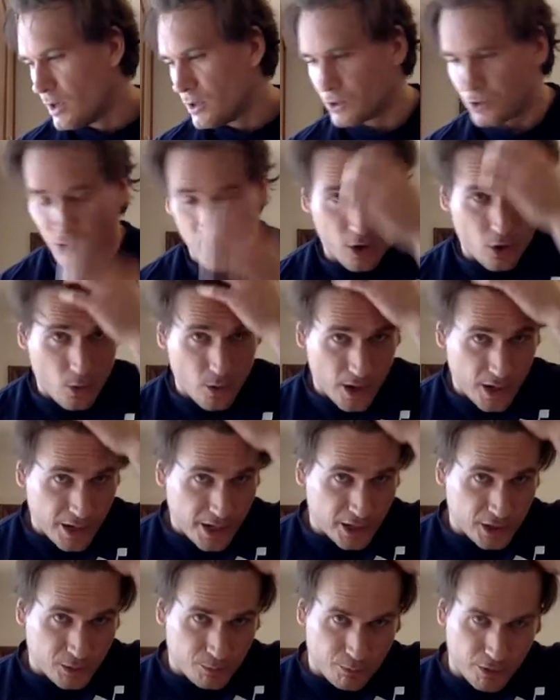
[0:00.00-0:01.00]
So
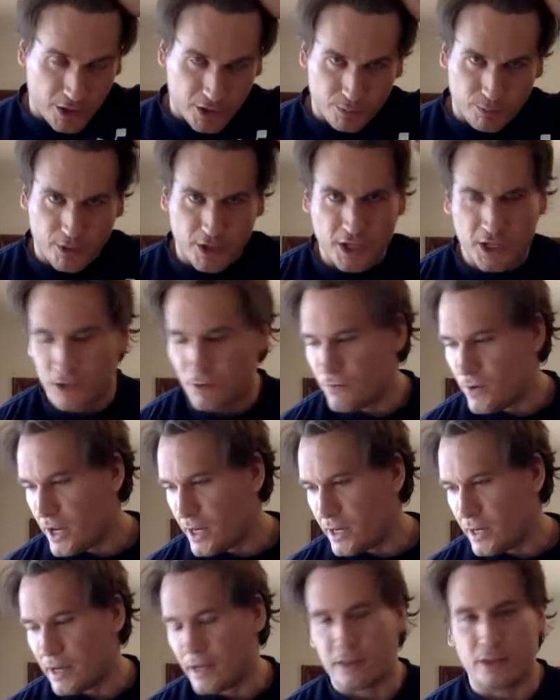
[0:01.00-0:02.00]
uh, it's, it's pretty
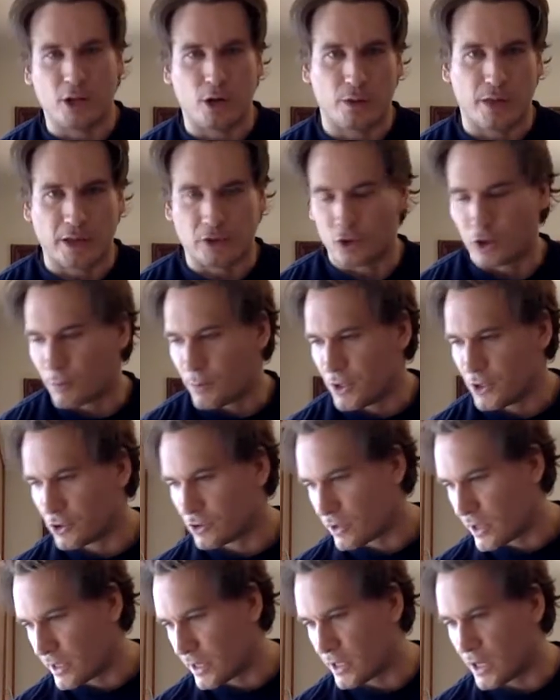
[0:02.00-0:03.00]
convenient, and you know, that took me
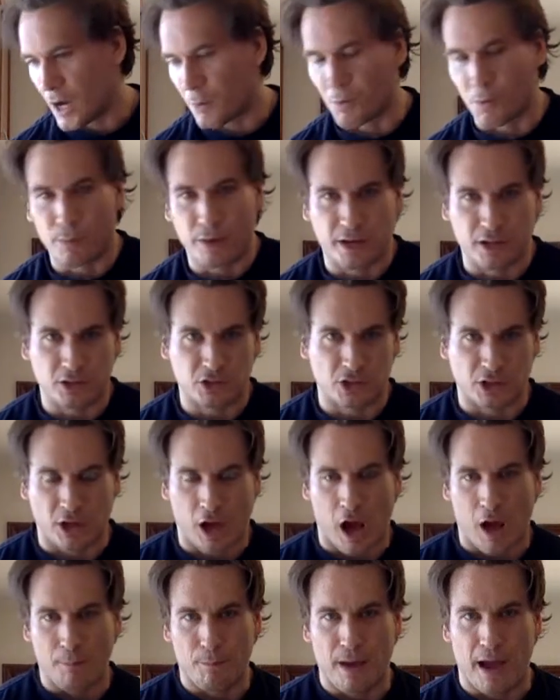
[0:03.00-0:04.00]
just like a couple minutes. to
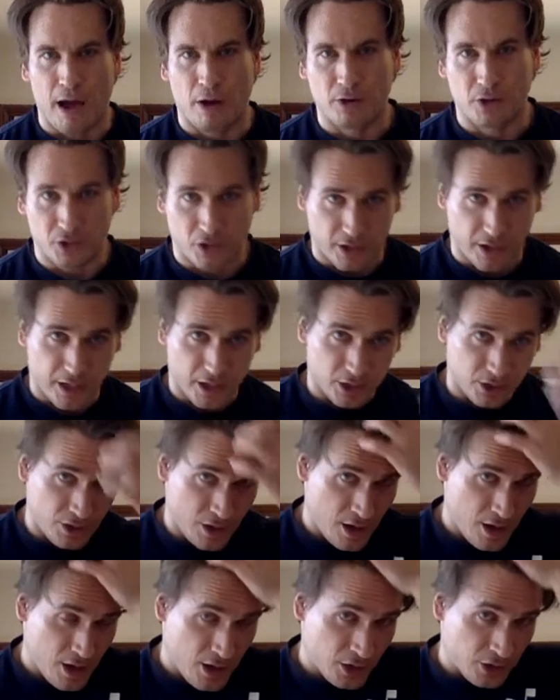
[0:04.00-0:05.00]
compound as it
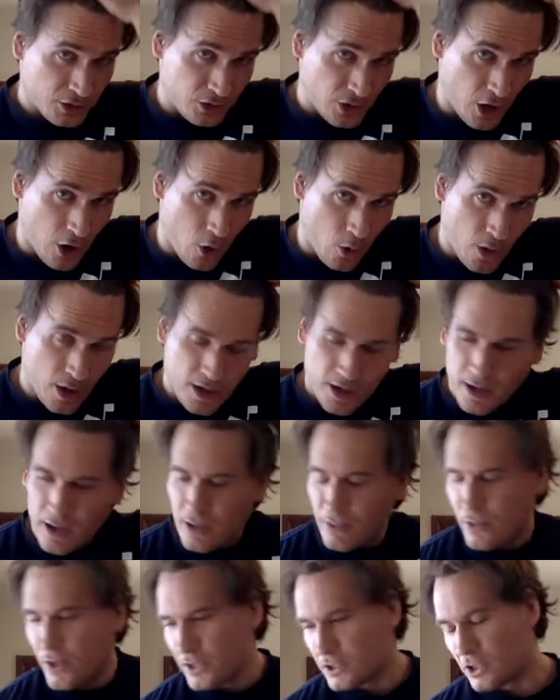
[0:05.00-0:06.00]
is. So
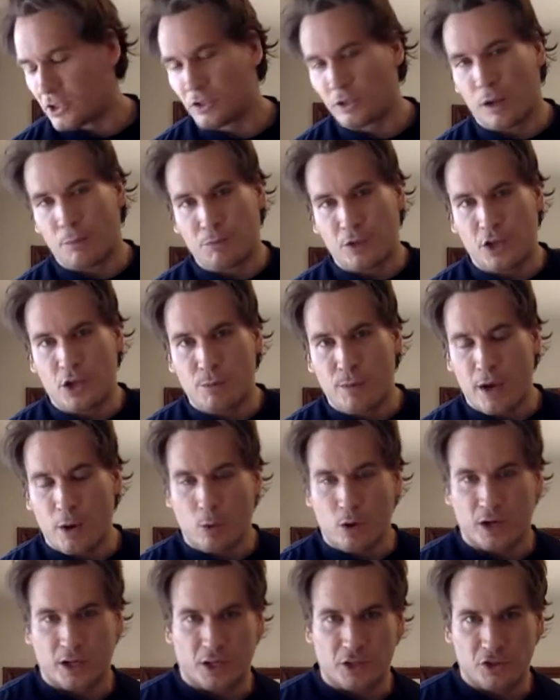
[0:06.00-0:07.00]
this is something you
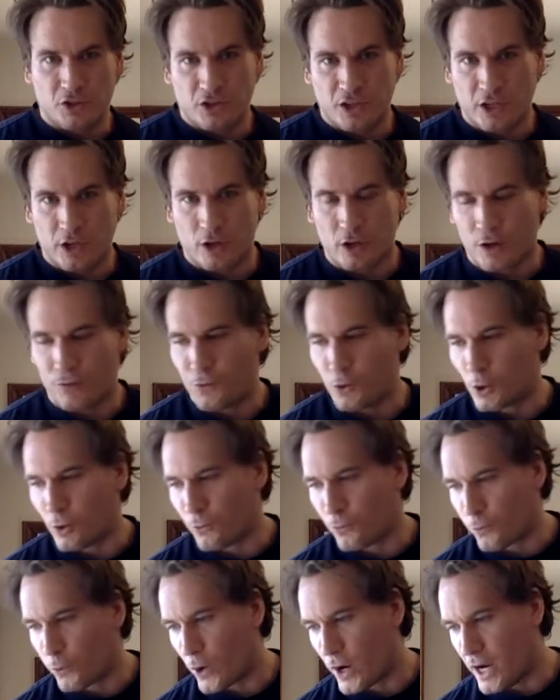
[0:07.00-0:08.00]
may want to consider if you're
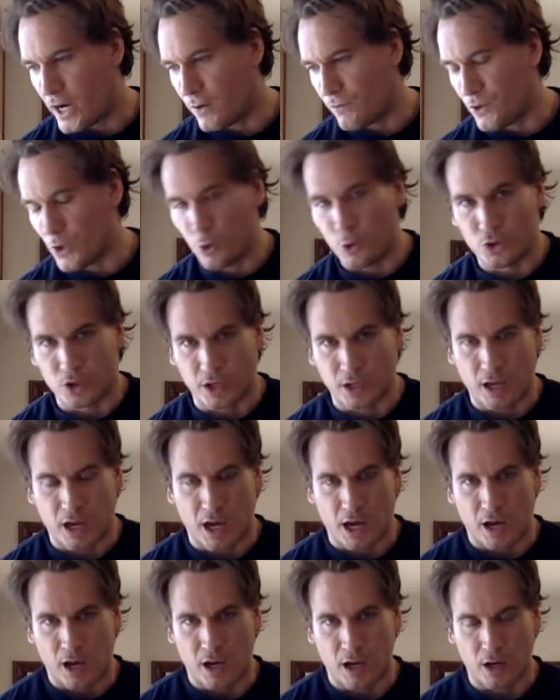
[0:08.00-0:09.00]
afraid of using
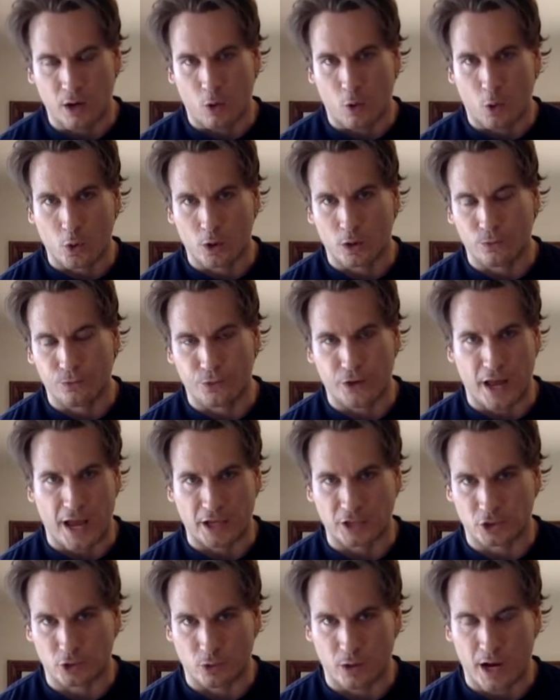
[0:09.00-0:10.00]
uh, oral
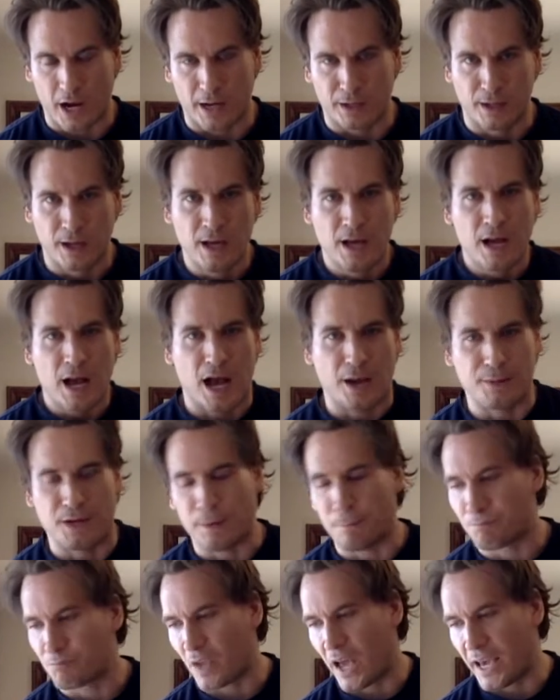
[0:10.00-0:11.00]
finasteride. I
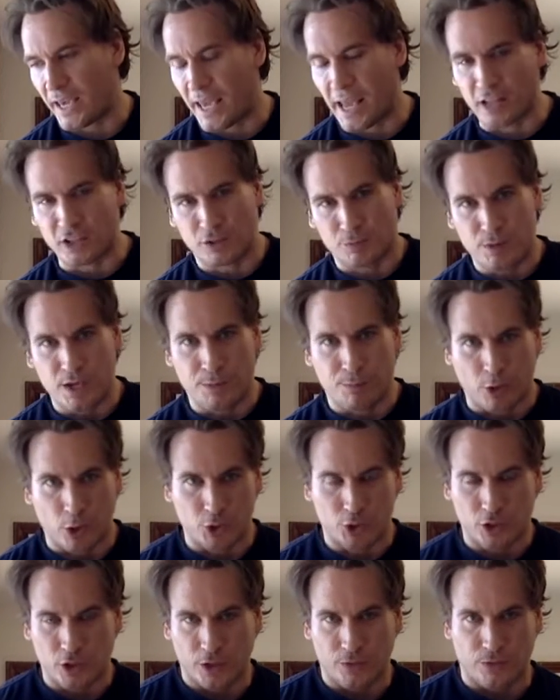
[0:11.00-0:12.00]
mean, I can't speak
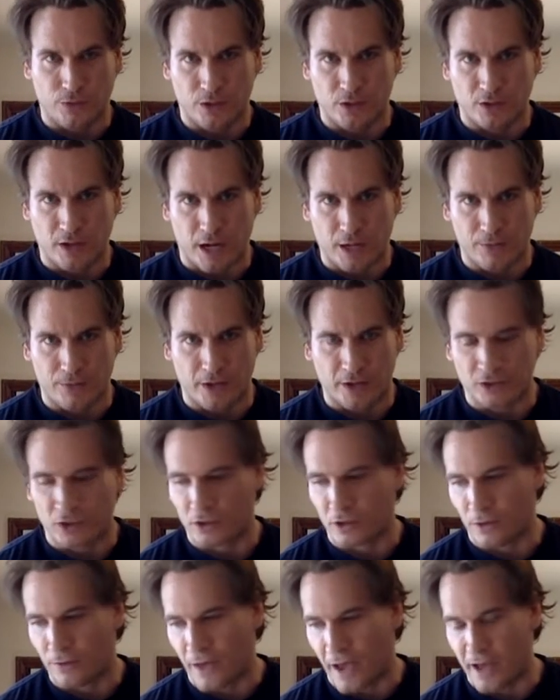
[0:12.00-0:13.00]
personally from the side effects
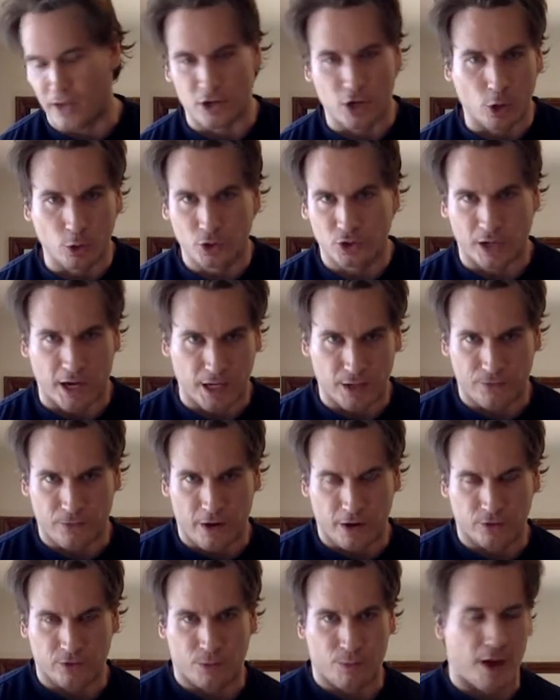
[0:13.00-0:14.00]
as I've had no side
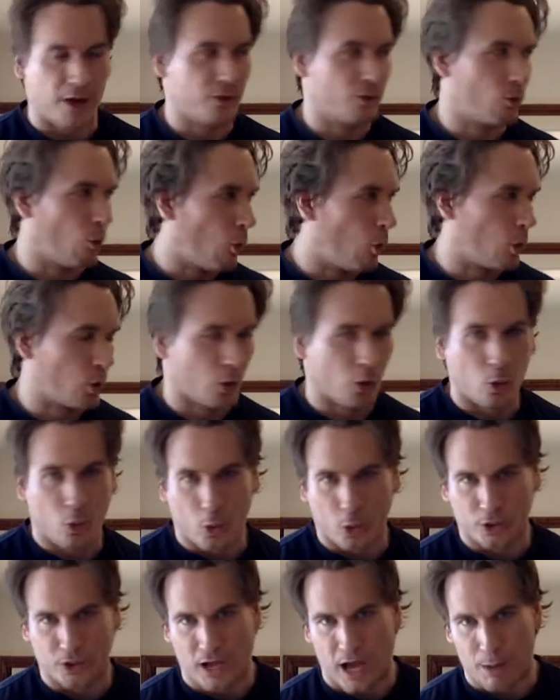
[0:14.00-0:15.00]
effects from either oral
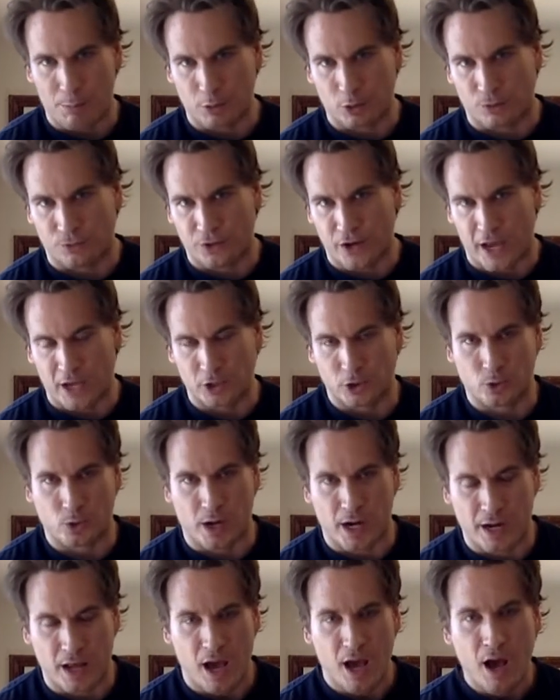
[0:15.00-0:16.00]
or topical
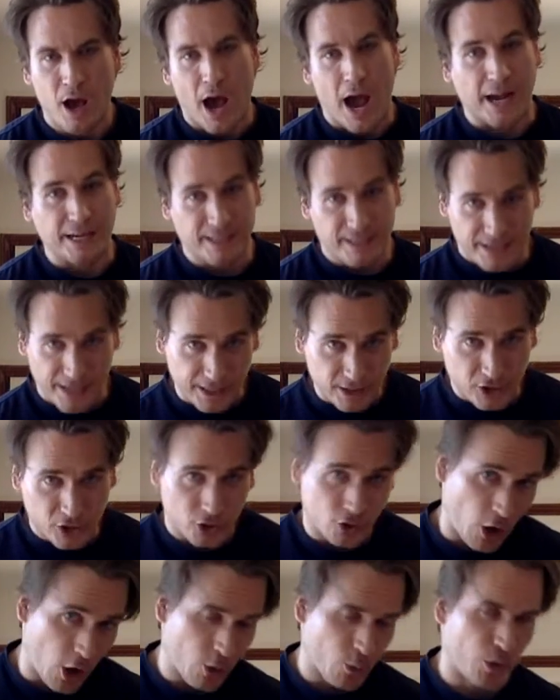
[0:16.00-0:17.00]
finasteride. I did
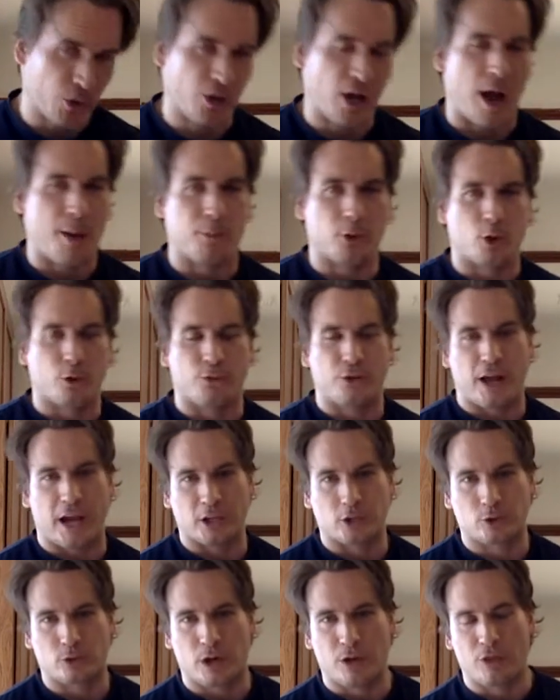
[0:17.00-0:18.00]
start with topical
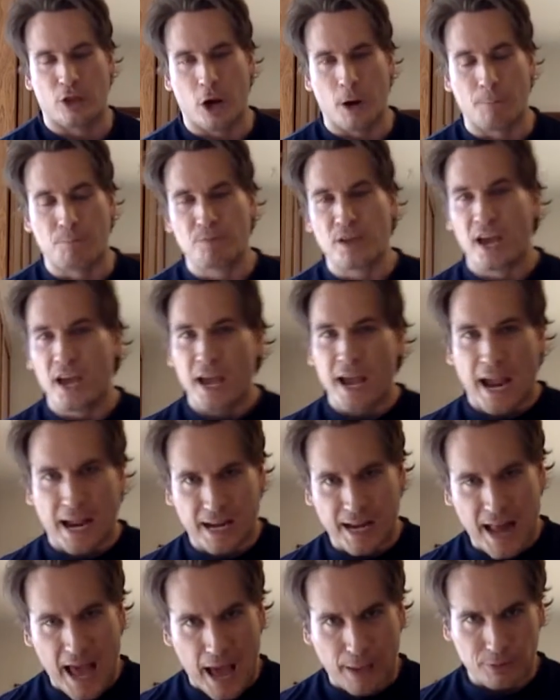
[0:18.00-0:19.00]
finasteride though,
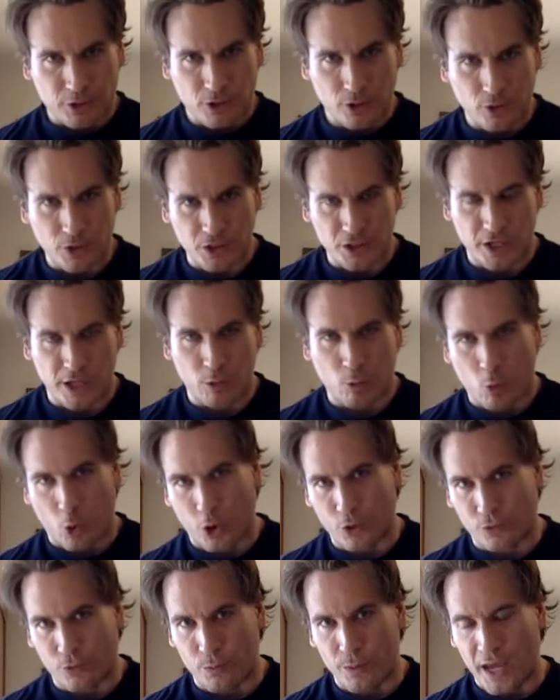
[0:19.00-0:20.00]
and it absolutely did
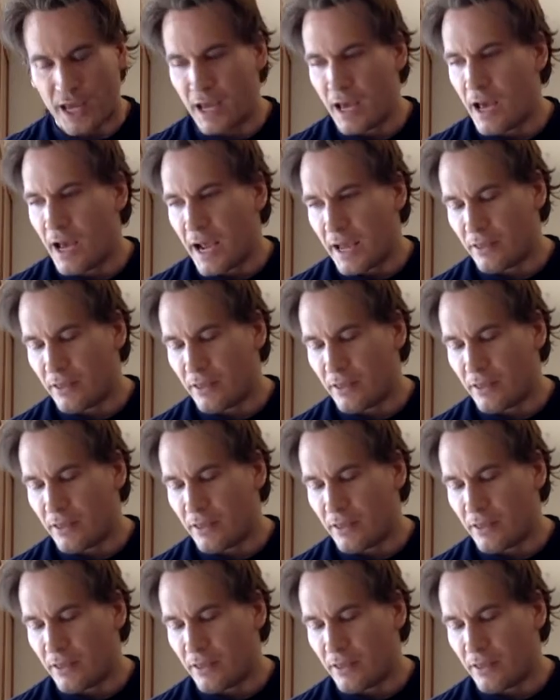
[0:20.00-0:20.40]
work for me.